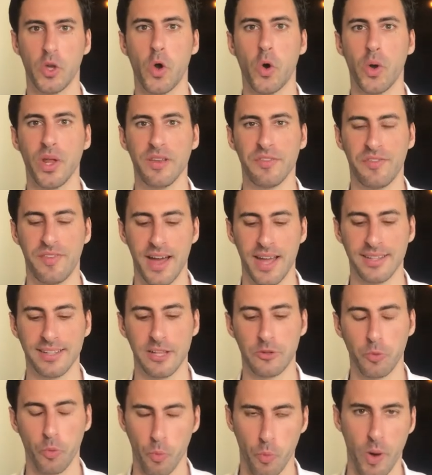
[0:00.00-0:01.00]
go and find
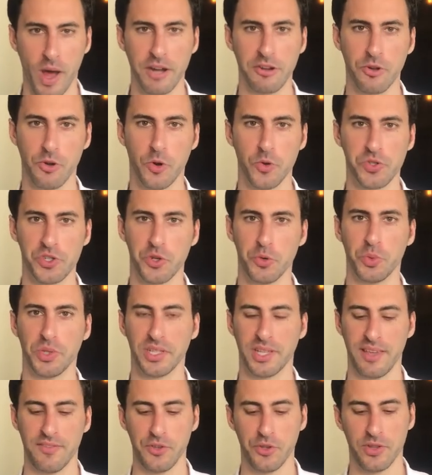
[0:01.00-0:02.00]
that one coach who will
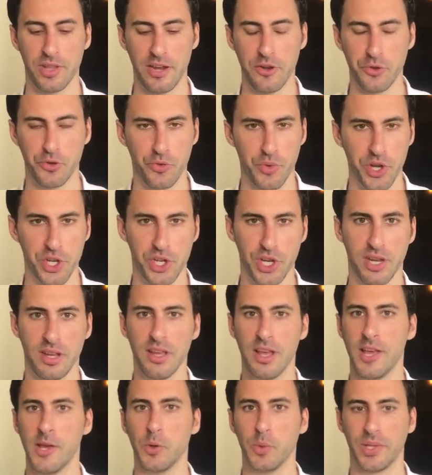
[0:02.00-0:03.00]
give you the nutrition,
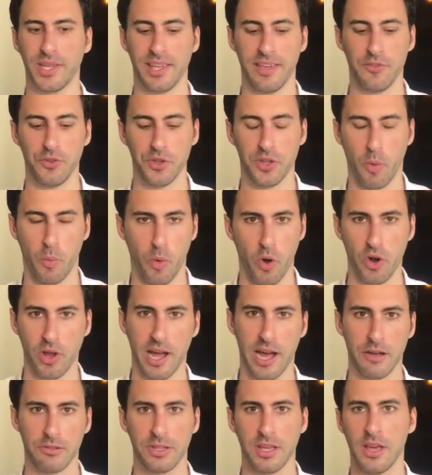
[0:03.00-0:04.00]
who will give you the
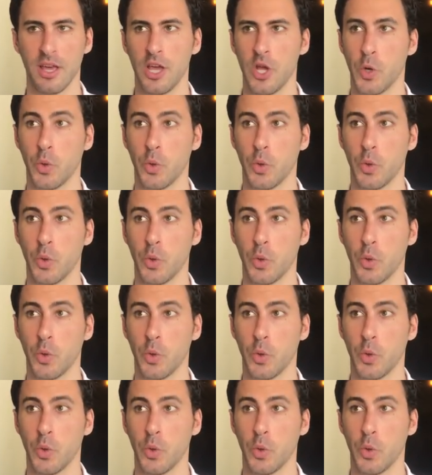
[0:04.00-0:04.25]
workout,